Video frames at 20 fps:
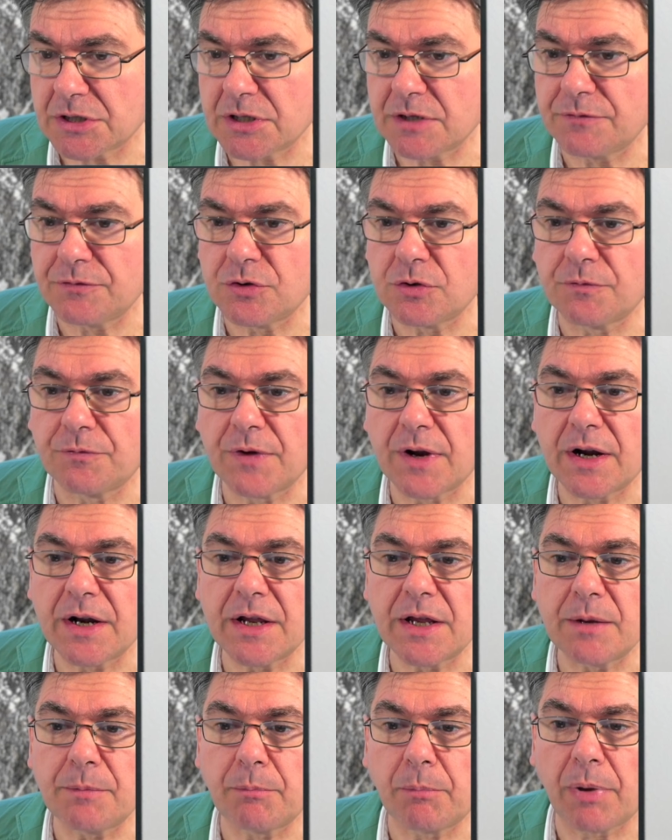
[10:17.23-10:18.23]
gives you
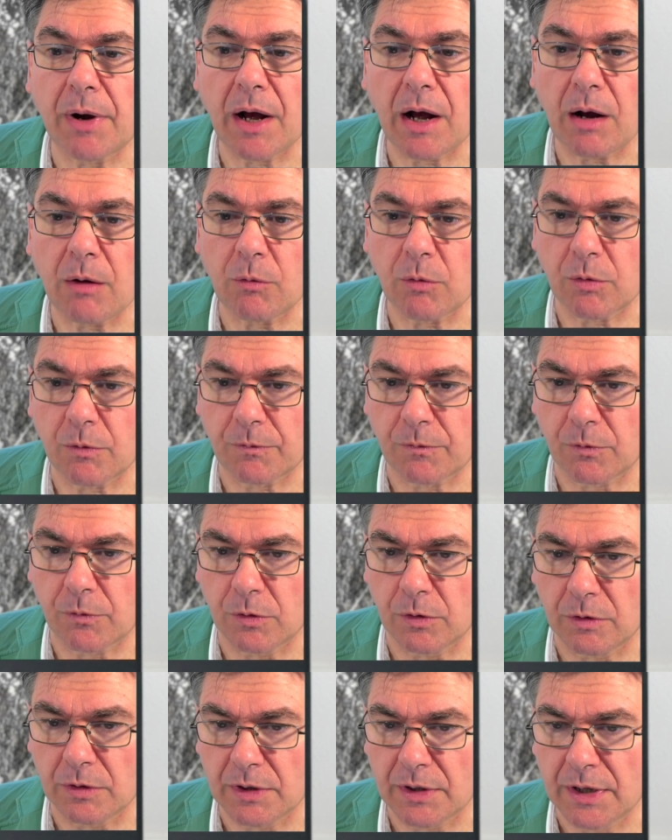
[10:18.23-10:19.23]
very
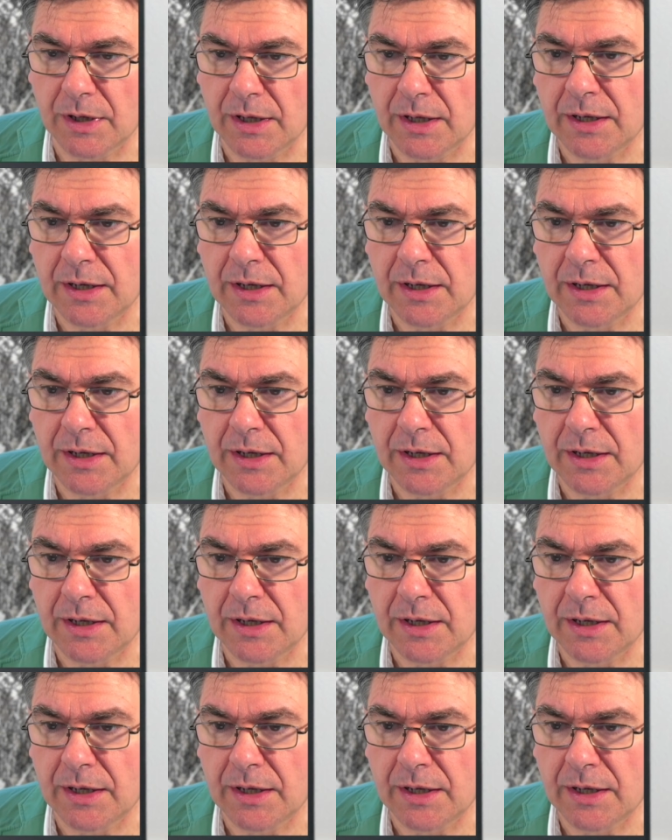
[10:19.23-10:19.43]
powerful